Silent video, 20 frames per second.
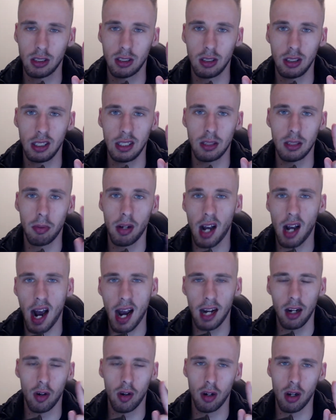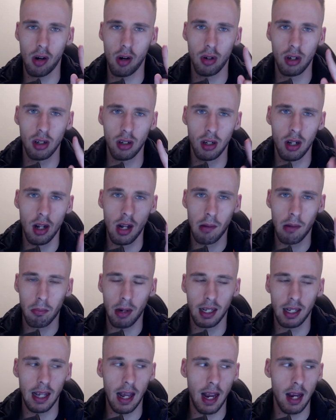needs to be higher or lower, my
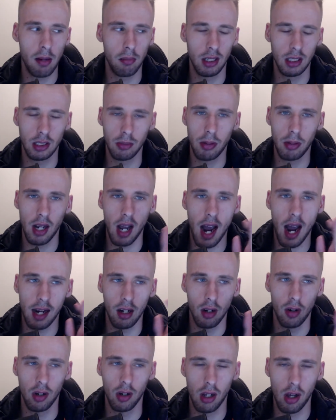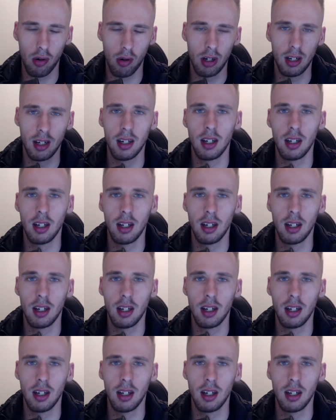game needs to be higher or lower,